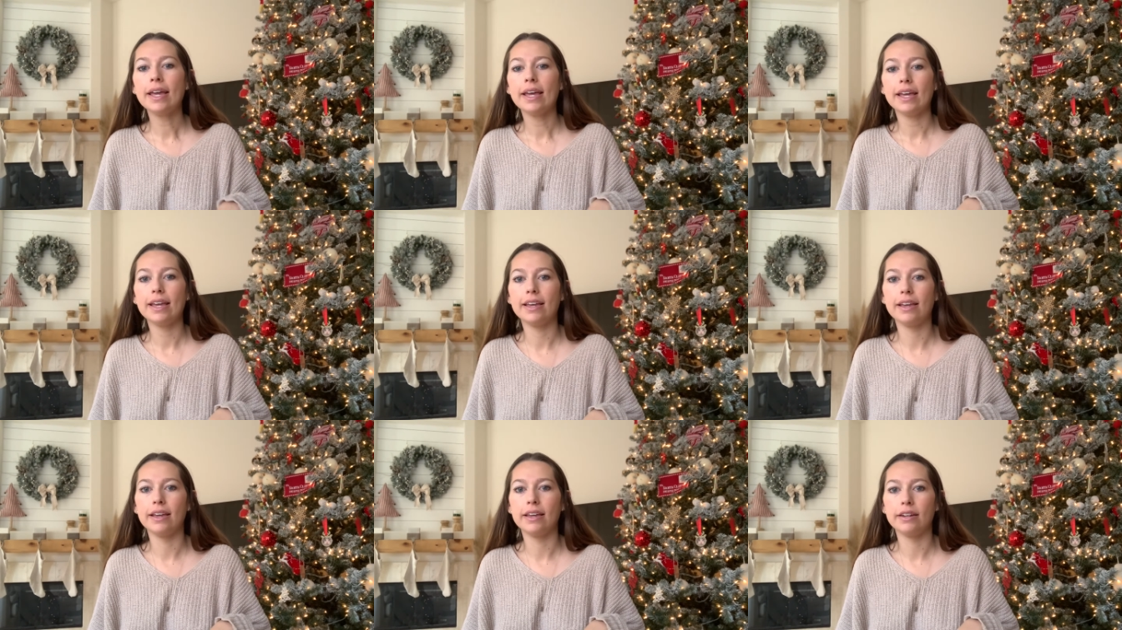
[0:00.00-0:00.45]

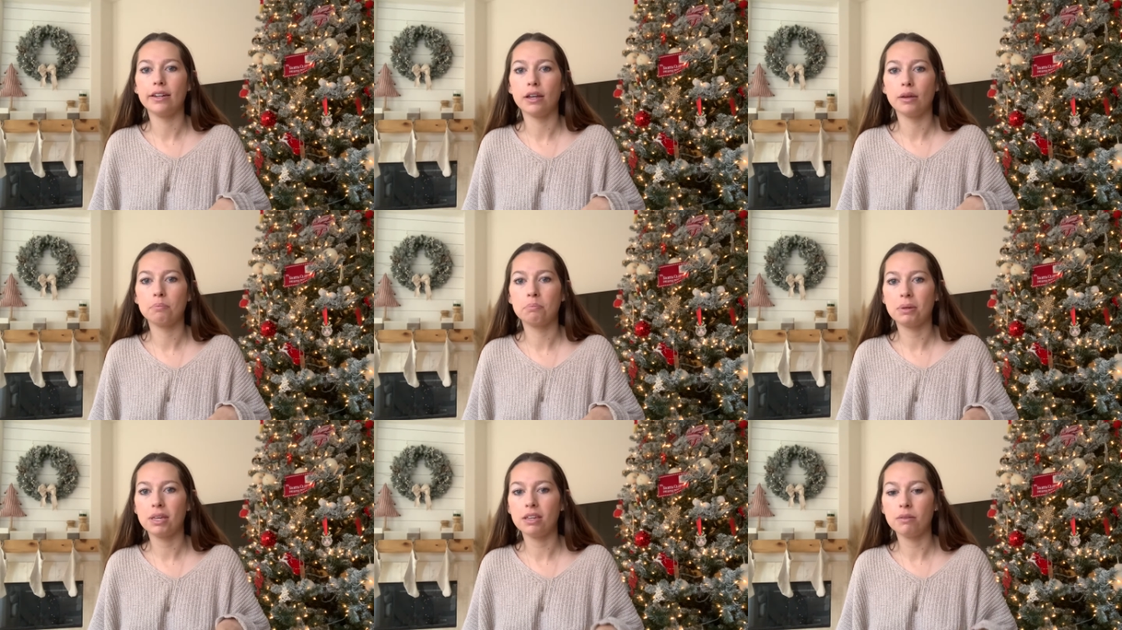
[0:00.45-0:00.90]
in
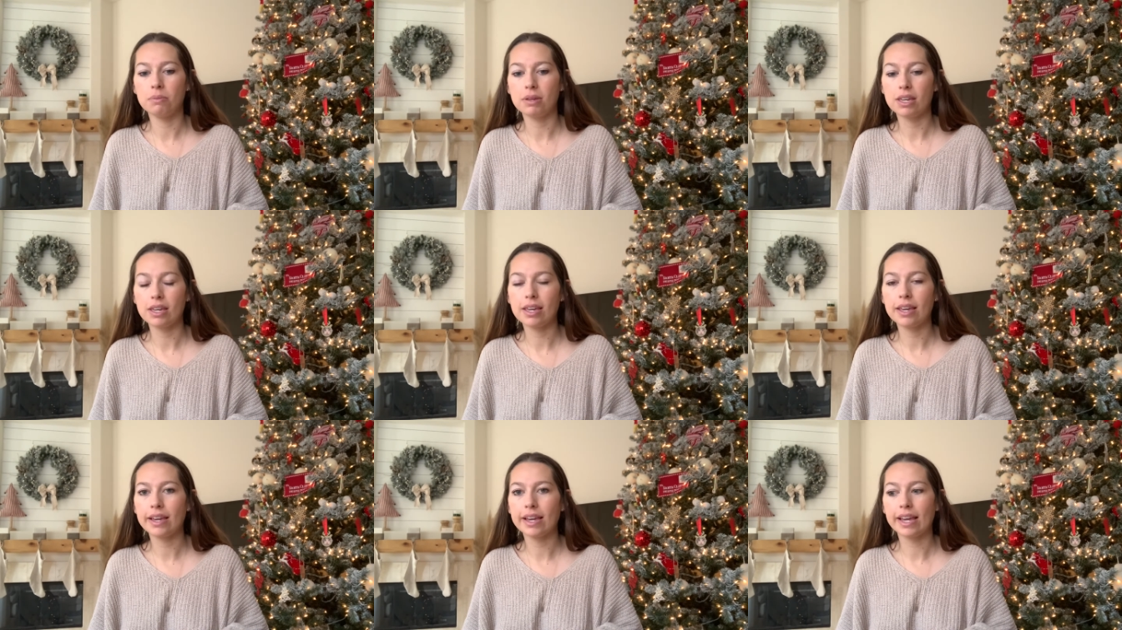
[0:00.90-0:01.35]

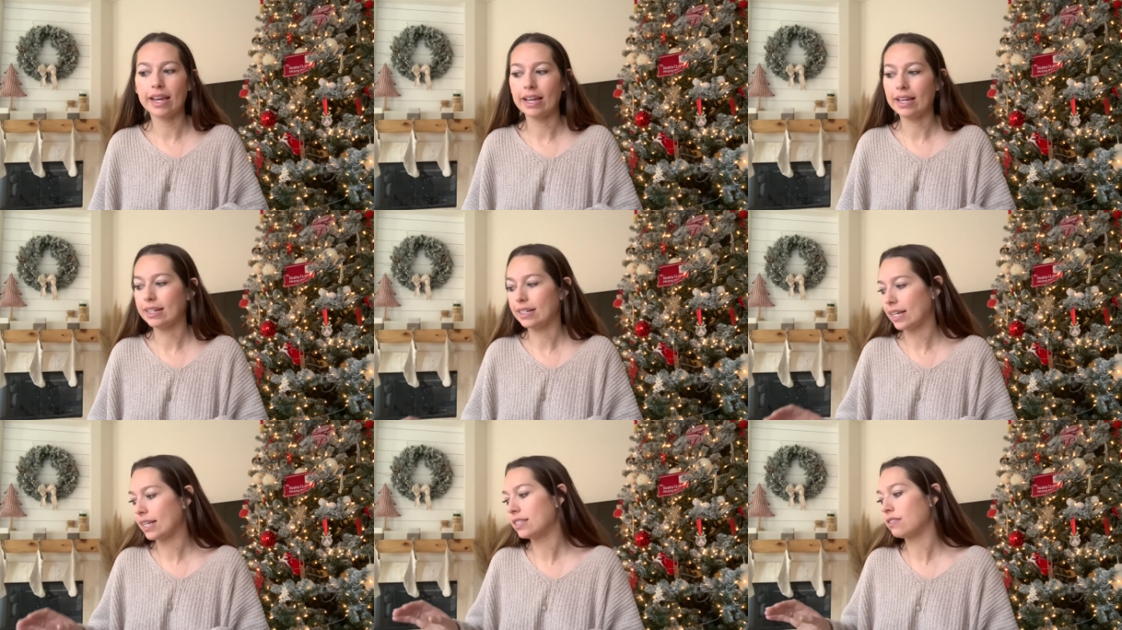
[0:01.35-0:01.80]
PB,
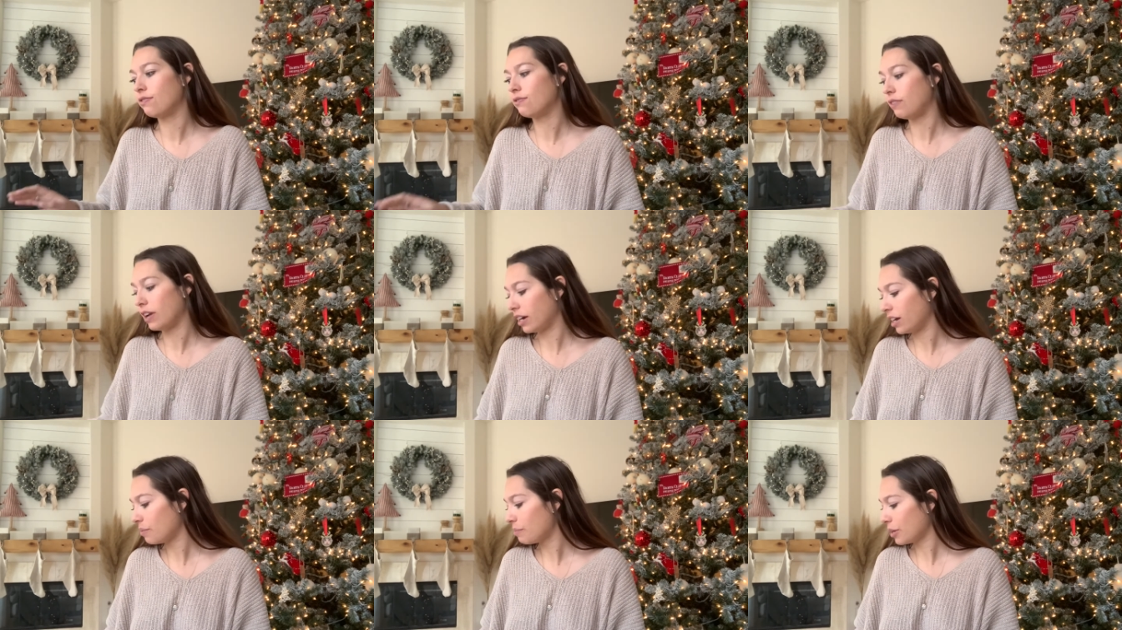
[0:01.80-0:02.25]
and it's
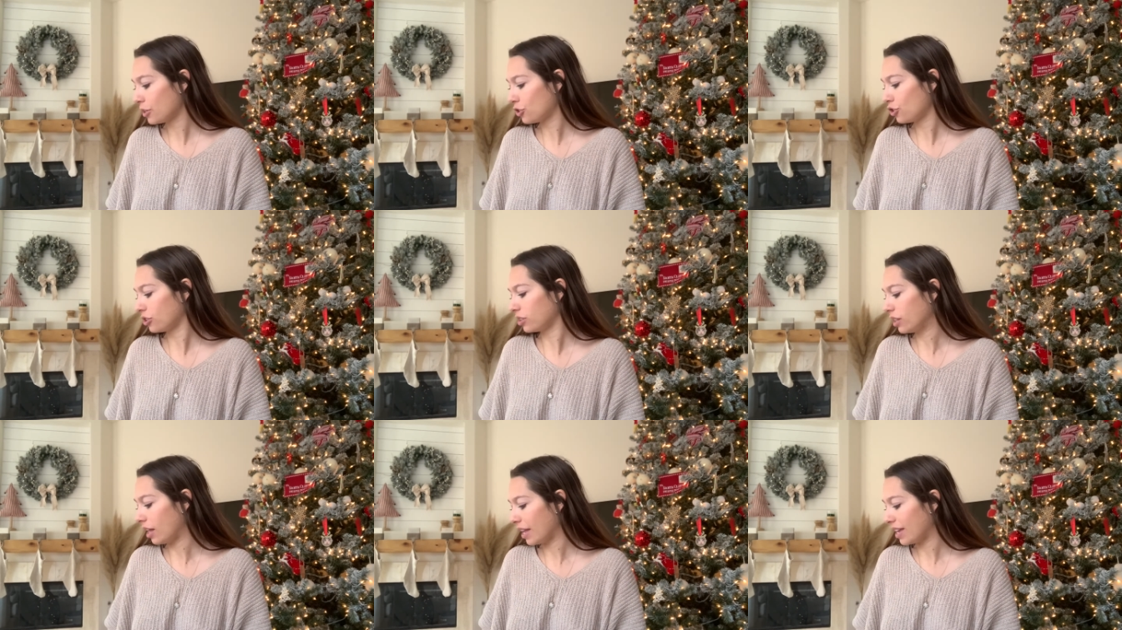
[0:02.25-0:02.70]
very much
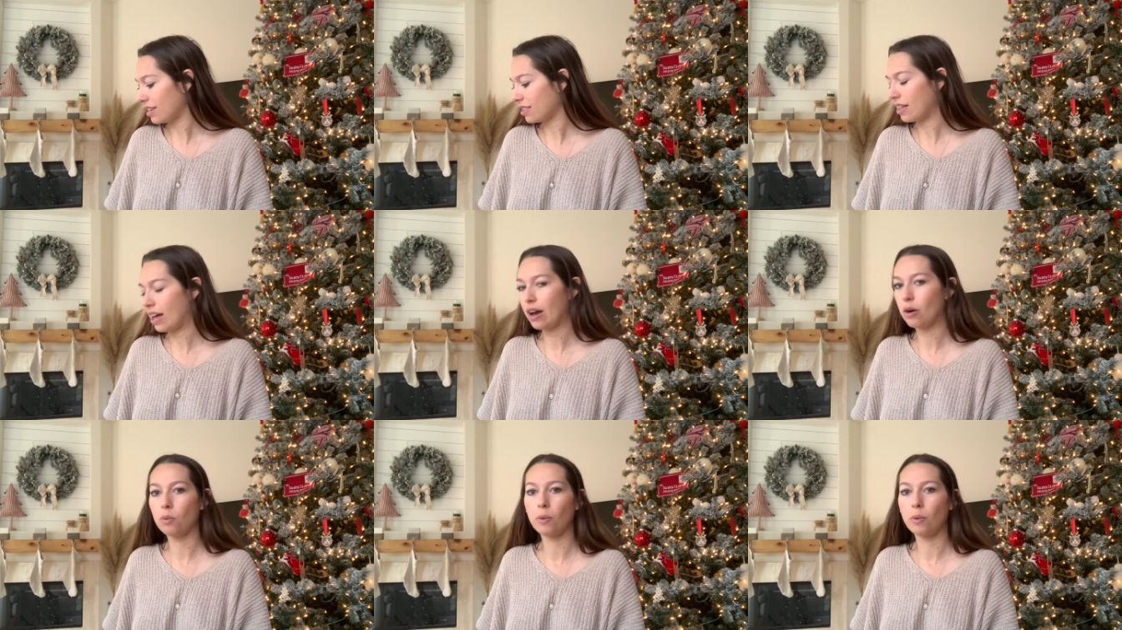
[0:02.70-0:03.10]
like that,